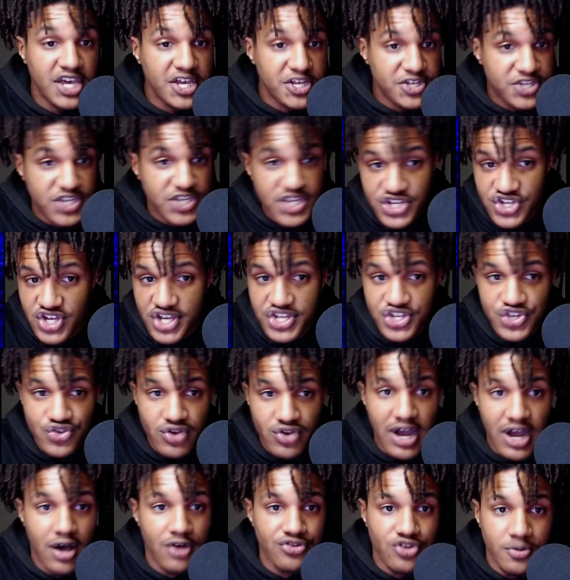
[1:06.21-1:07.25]
CJ
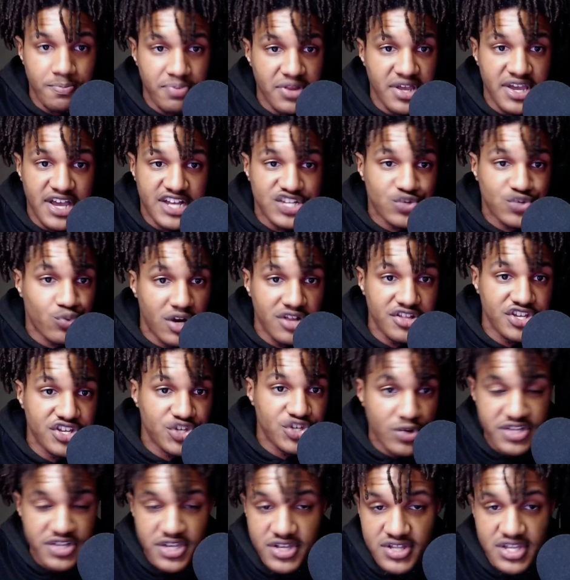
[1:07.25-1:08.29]
Stroud to play as well as
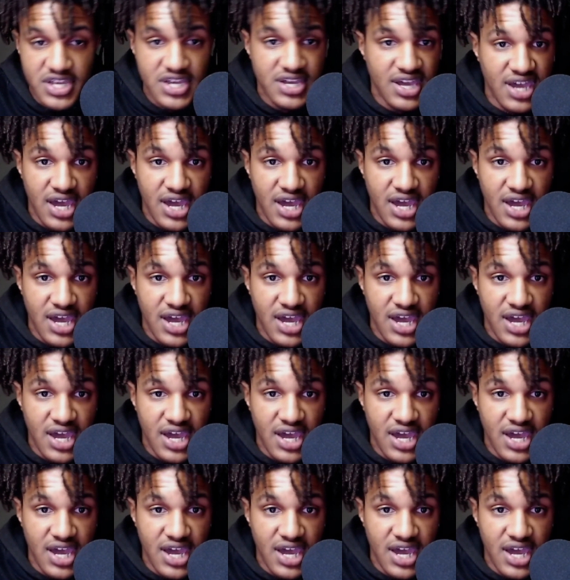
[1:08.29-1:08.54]
what he did.